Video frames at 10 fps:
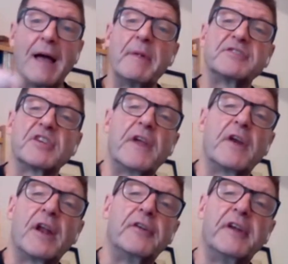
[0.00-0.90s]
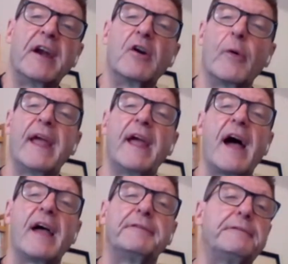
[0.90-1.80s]
I mentioned there under narrow
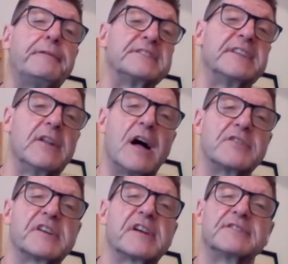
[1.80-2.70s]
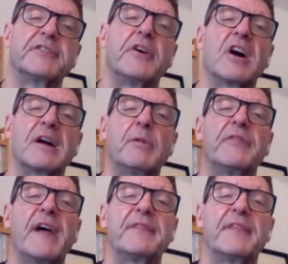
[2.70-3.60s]
AI, fuzzy logic, because I'll talk
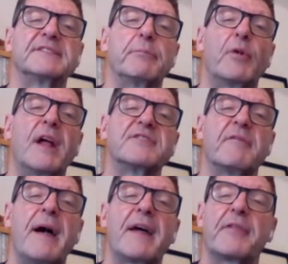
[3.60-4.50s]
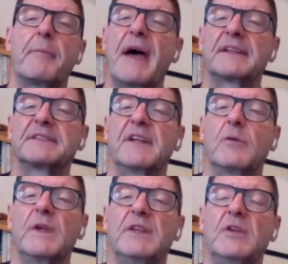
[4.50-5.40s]
about that. That's a branch of mathematics
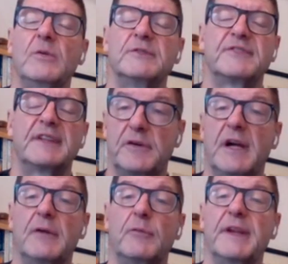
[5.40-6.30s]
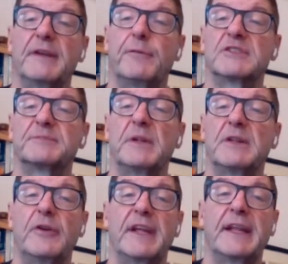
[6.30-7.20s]
that we use for reinforcement
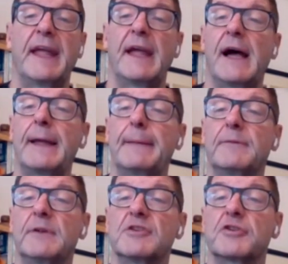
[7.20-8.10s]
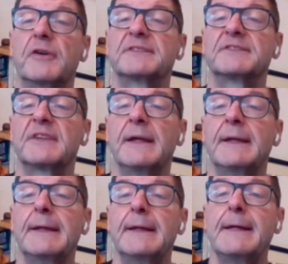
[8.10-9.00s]
learning in AI and insurance.
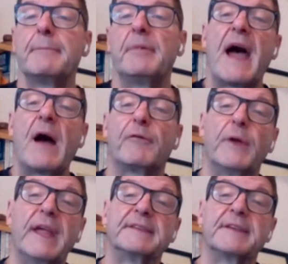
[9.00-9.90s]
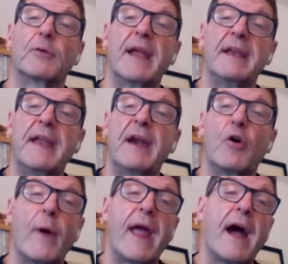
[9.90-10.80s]
Now, if we integrate
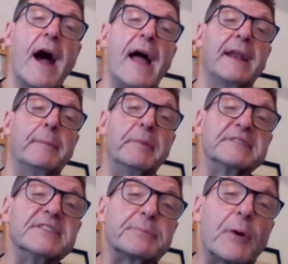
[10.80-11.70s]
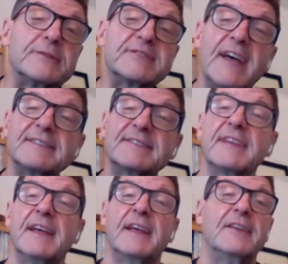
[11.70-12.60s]
narrow AI in a business process,
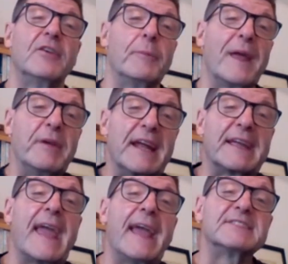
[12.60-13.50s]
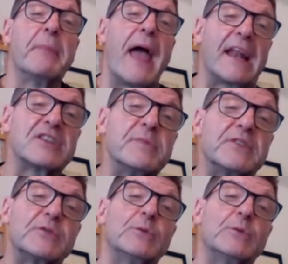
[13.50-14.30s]
maybe in a case management